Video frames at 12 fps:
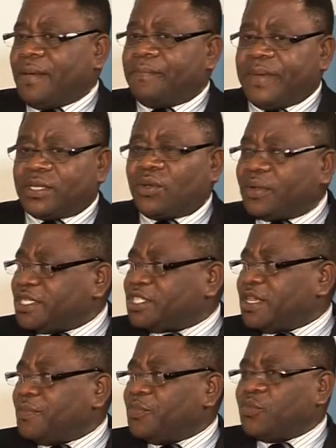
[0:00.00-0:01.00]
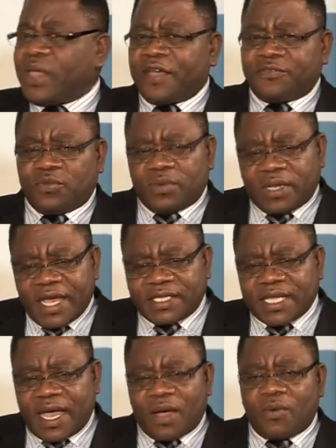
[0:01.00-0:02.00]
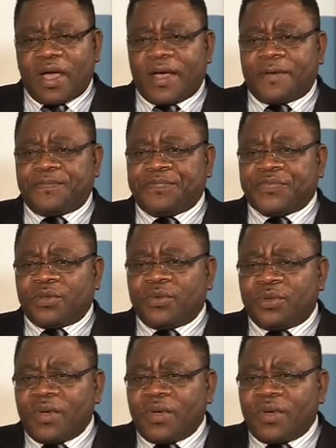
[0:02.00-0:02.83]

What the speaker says: But all the same, we have to we